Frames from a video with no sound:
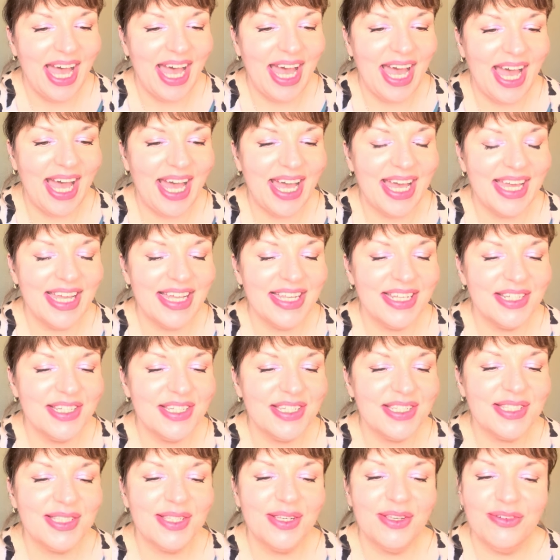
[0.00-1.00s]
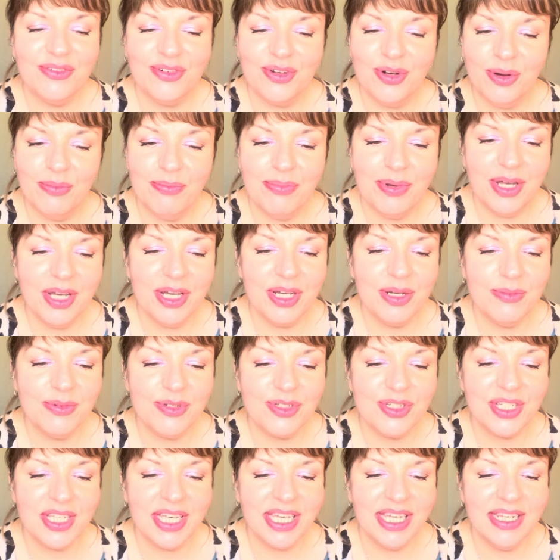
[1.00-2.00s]
And so you've got
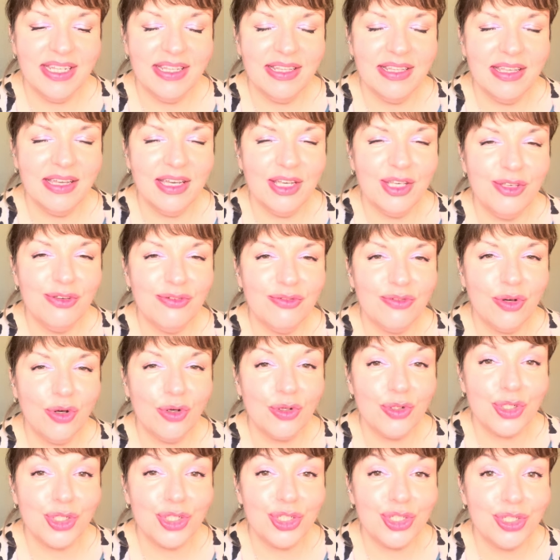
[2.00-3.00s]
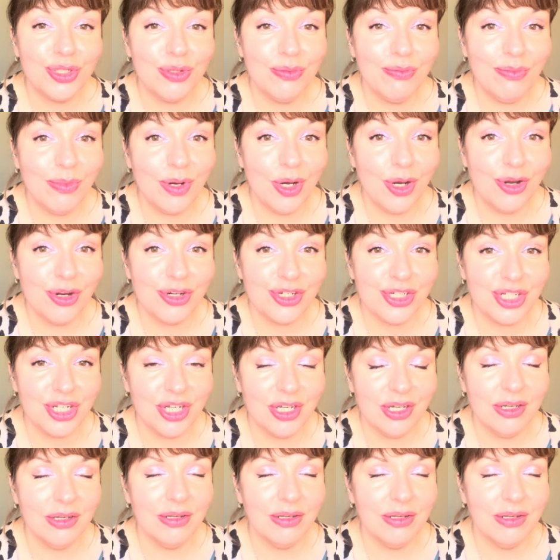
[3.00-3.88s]
bergamot again in there. You've got tomato.